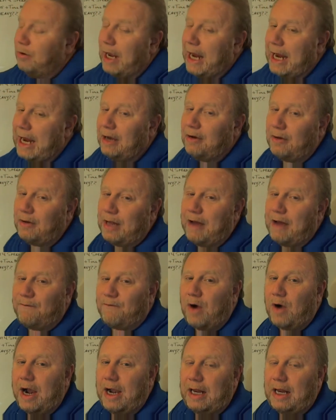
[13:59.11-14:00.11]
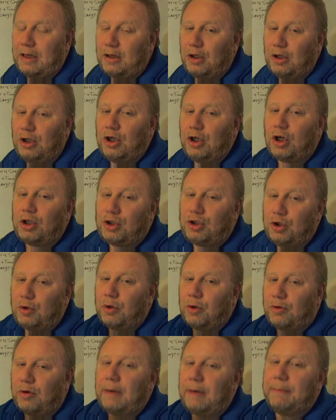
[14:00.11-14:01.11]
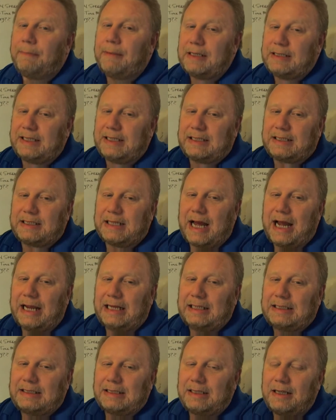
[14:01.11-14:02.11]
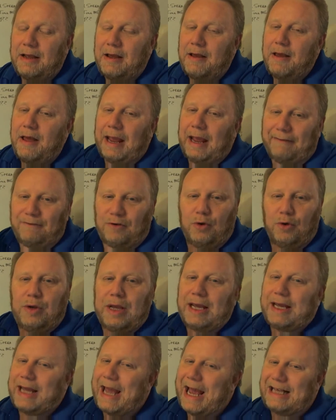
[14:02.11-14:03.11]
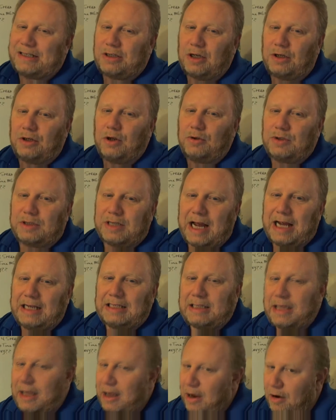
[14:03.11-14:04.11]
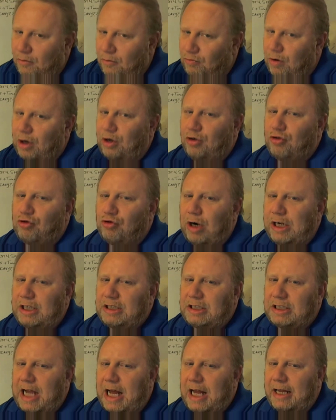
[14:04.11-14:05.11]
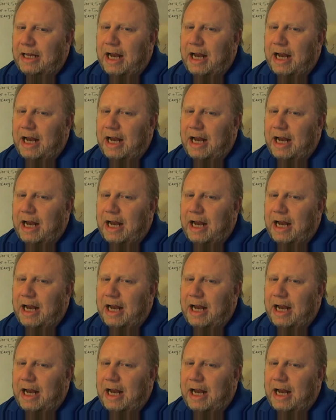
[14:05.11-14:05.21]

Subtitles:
handle that Friday, your 2 or 3 busiest nights, if you kick ass on those nights, run great solid